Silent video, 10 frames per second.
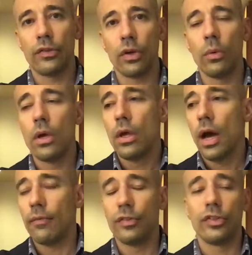So
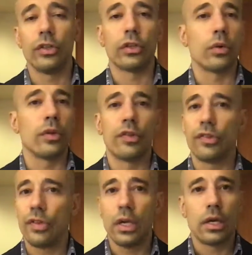obviously you're going
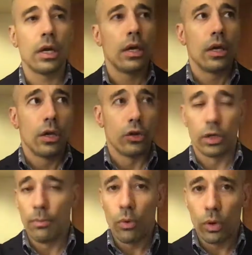
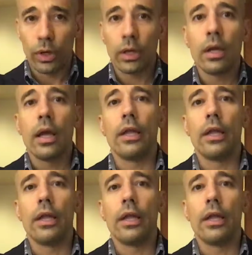to mourn,